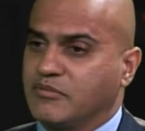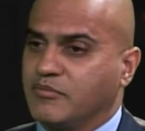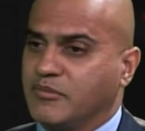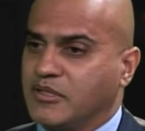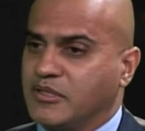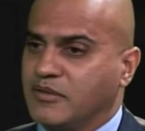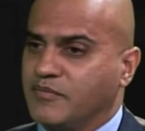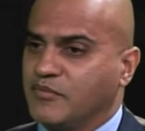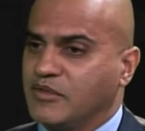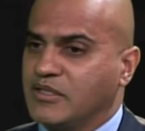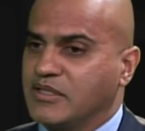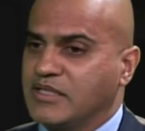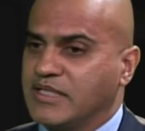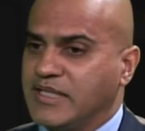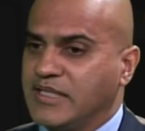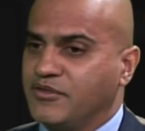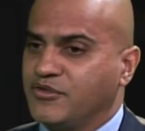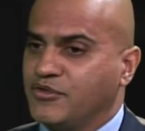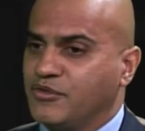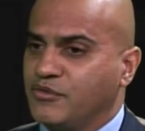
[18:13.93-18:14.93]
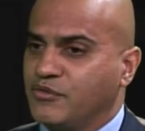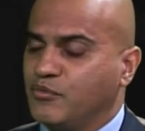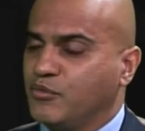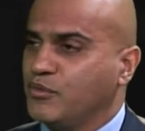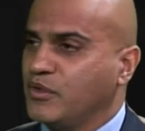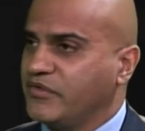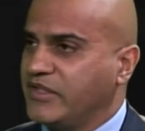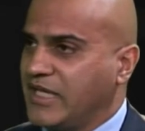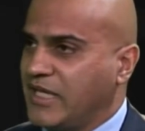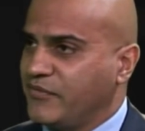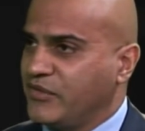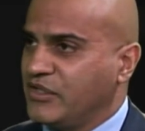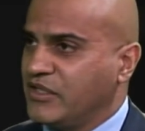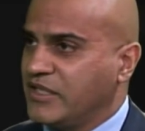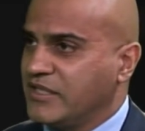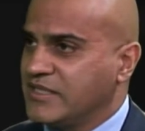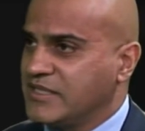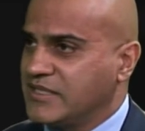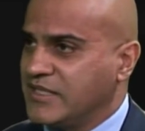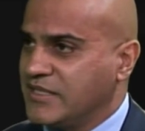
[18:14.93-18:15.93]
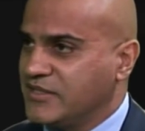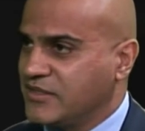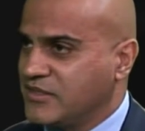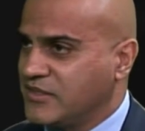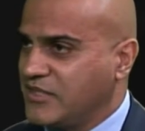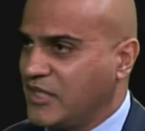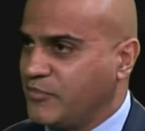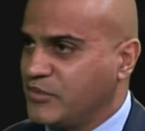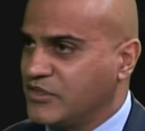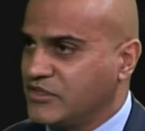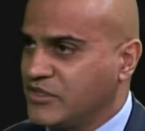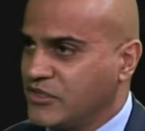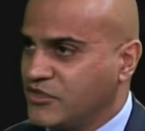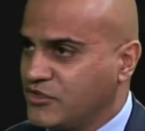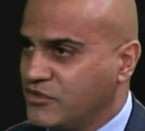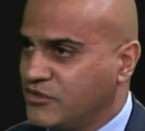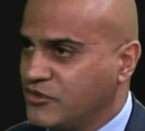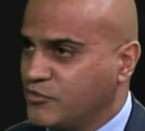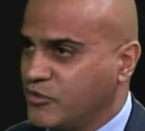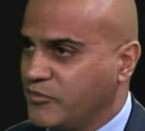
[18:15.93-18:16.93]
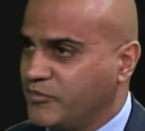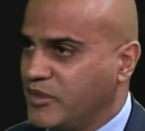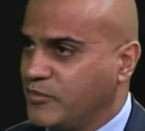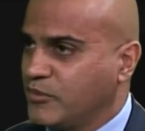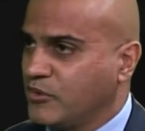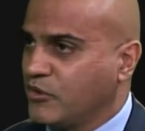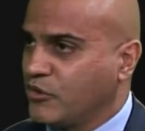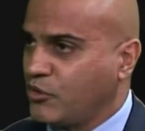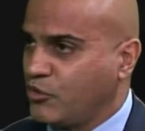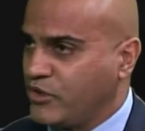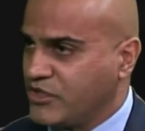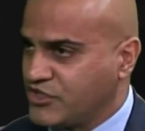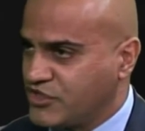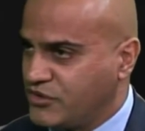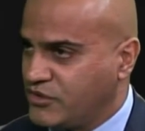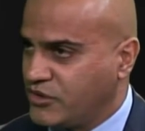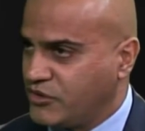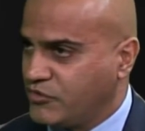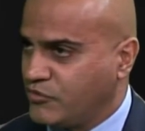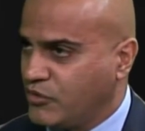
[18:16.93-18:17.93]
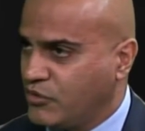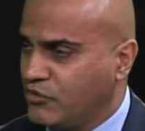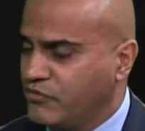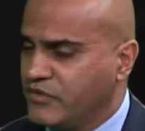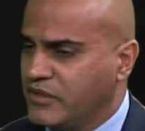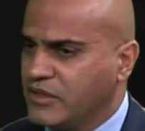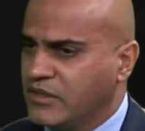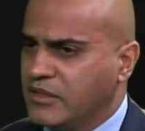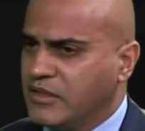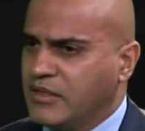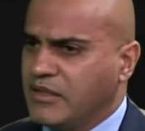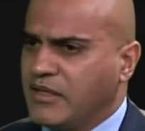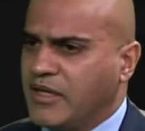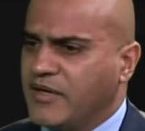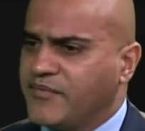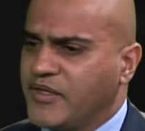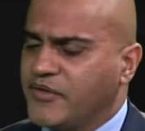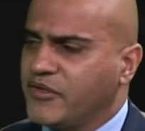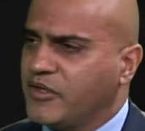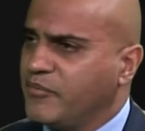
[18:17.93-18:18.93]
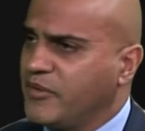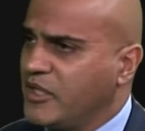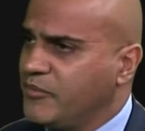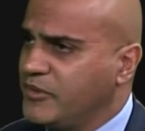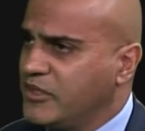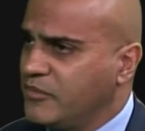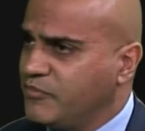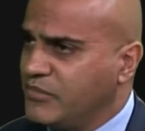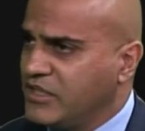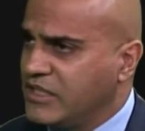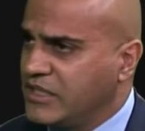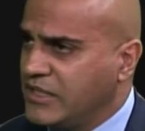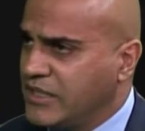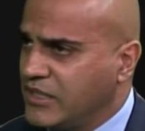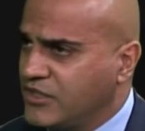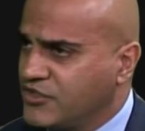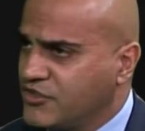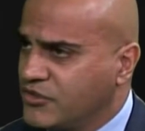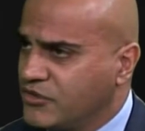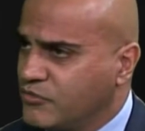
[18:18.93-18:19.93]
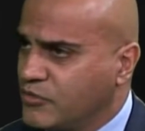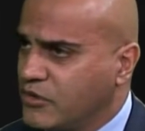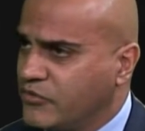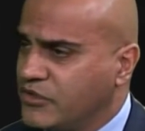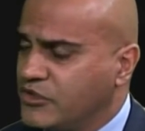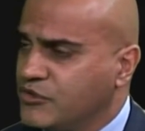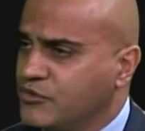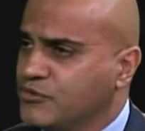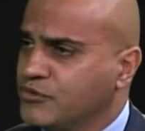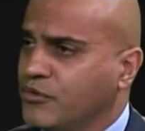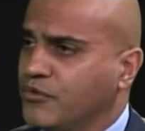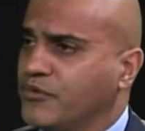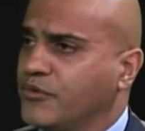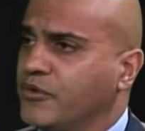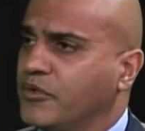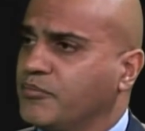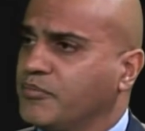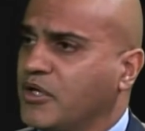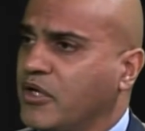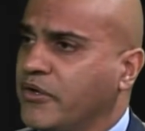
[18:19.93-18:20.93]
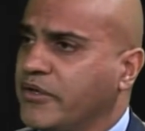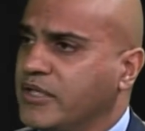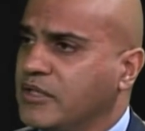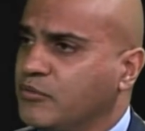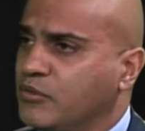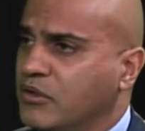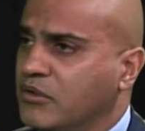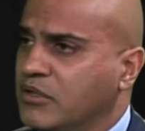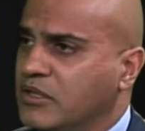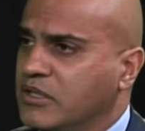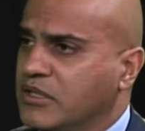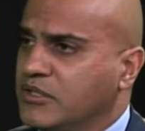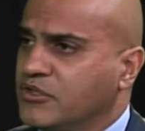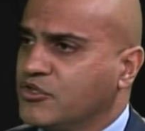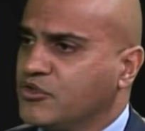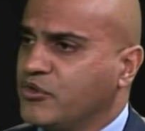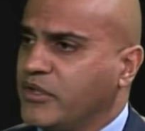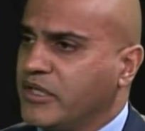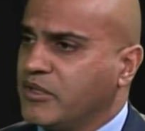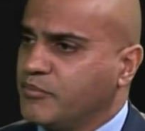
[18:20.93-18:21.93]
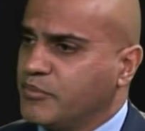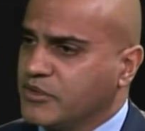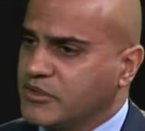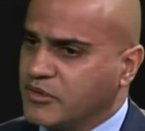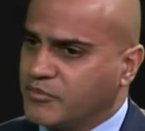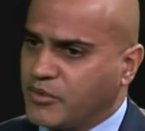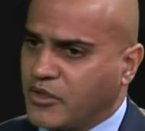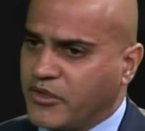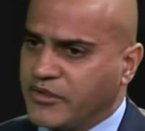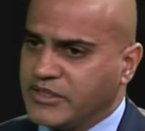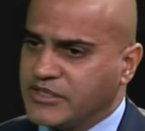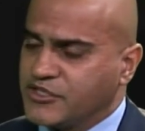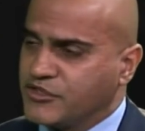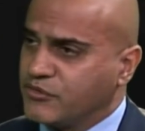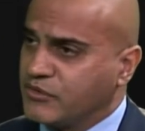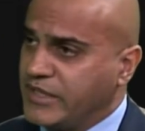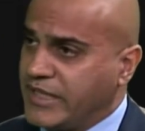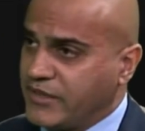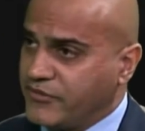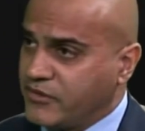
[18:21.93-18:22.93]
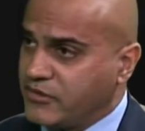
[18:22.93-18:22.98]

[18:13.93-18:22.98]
akin to what they have in the United States as depositions, where people are questioned under oath. And then there may be a mediation where a neutral third party will try to put the parties together